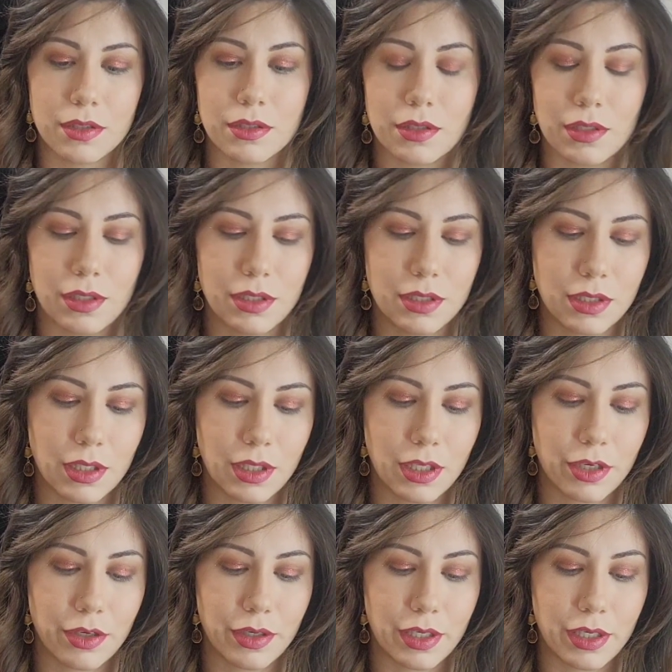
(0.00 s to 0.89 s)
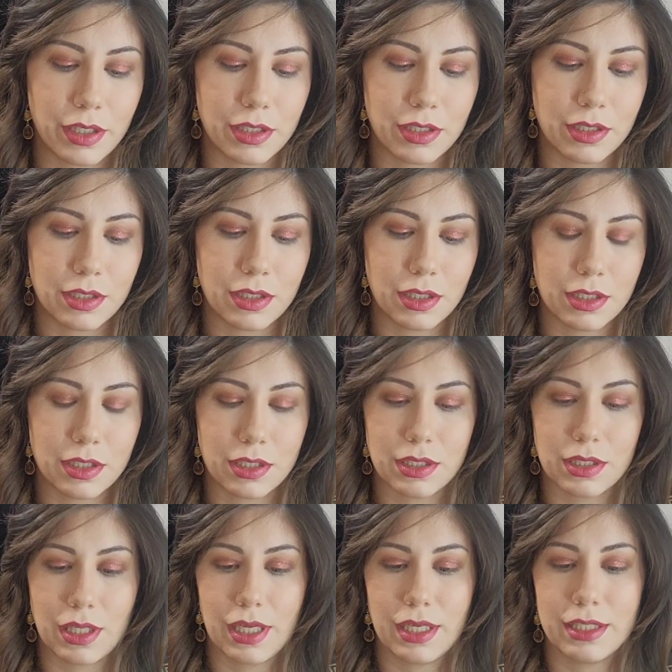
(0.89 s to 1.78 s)
So this glitter is
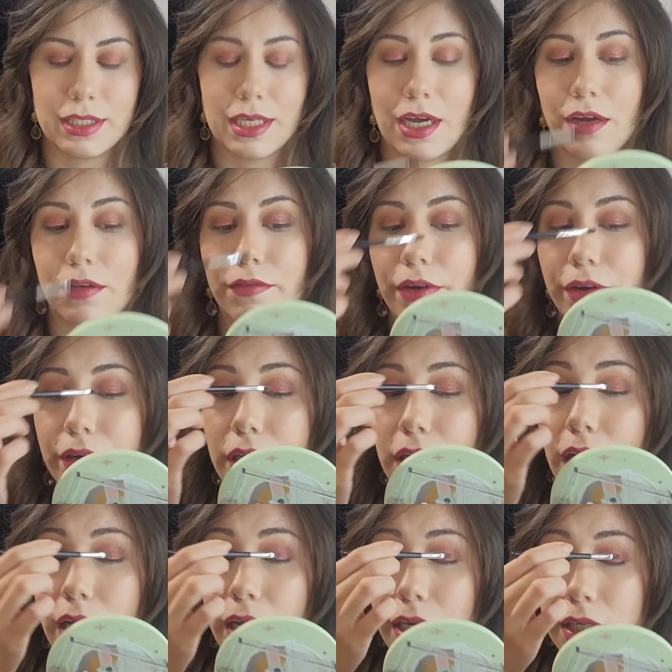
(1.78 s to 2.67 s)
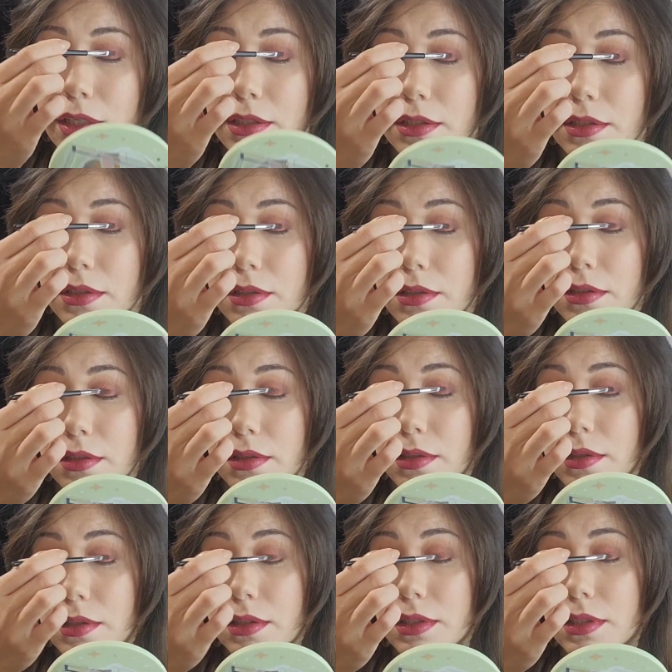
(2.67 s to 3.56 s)
just laying down very nice.
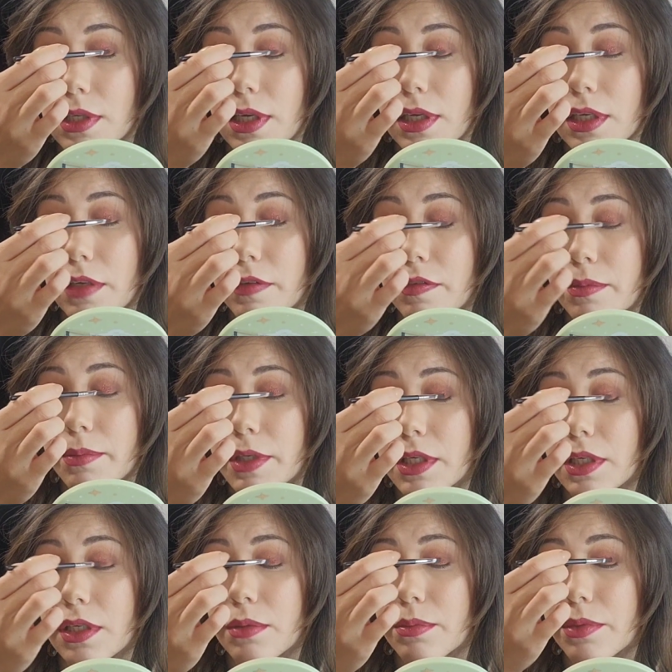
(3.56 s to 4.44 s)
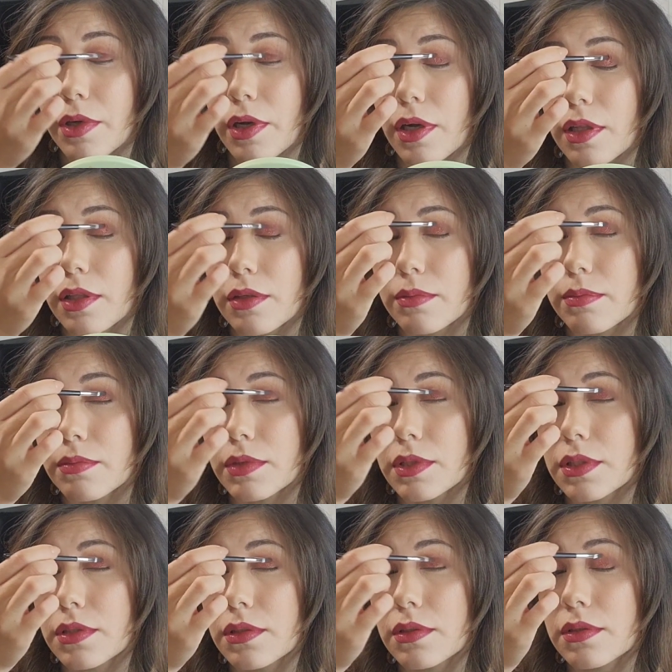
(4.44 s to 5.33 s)
It's not giving me any
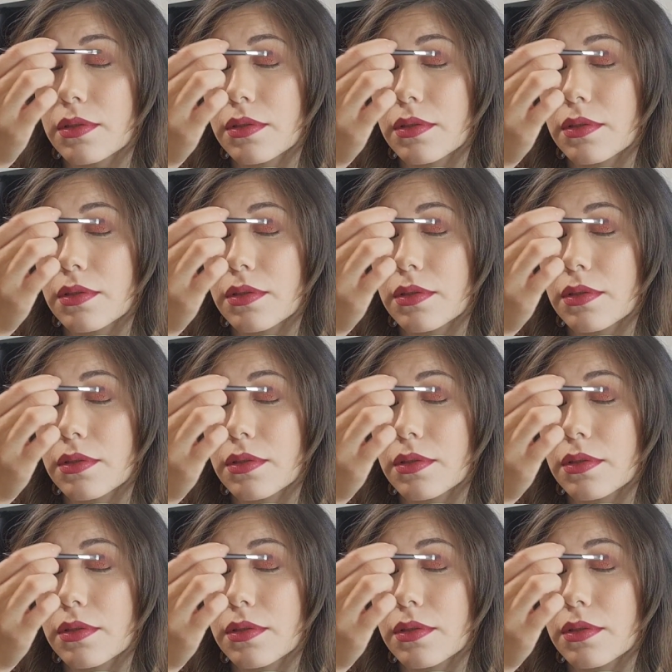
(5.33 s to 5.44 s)
problems.